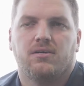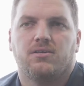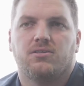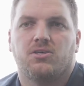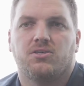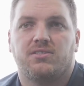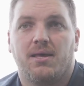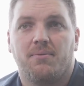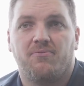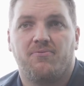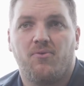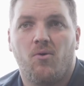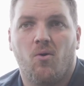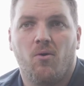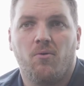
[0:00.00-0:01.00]
So step
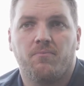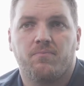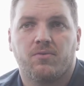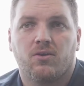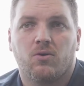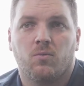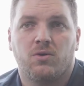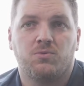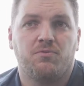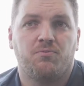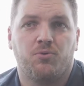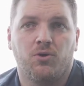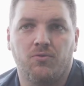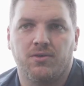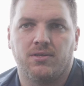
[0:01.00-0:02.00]
4, once we've
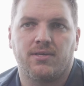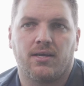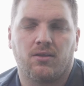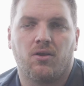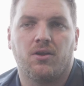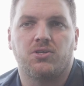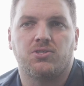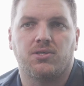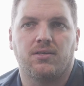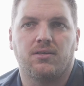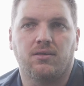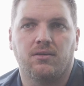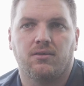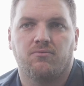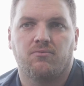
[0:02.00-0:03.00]
proven the technology
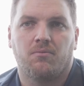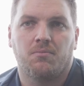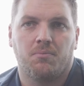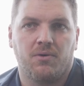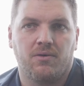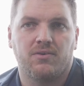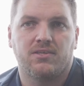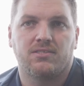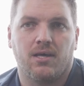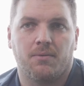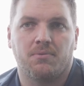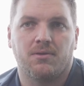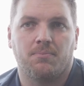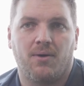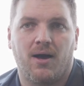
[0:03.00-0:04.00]
from the previous step
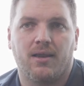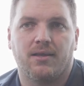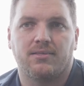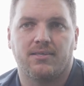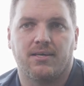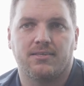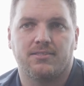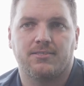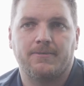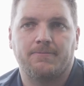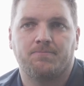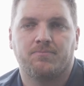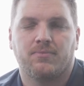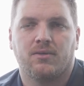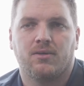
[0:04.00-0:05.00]
in the pilot test,
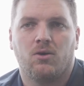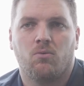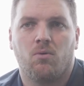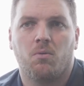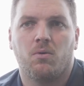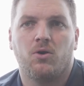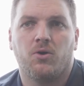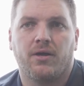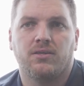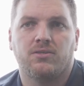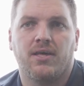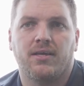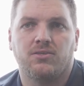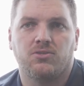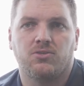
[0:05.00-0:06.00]
what we're looking
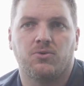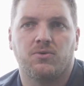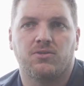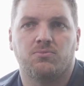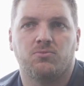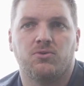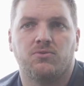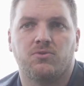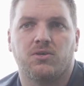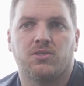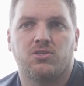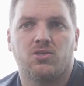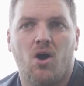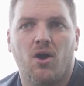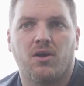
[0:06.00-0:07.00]
then to do is move to a
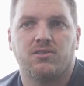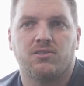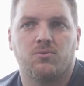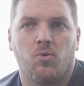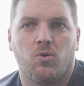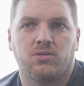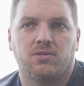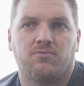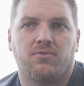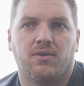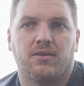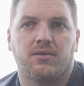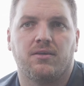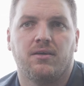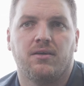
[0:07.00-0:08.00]
targeted water
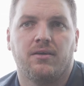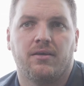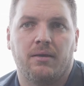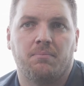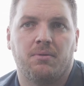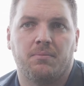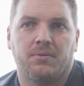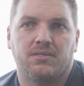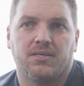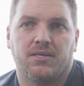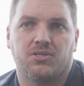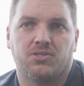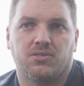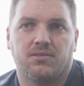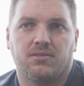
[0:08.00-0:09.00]
flood
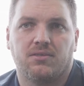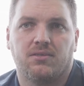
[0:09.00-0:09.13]
implementation.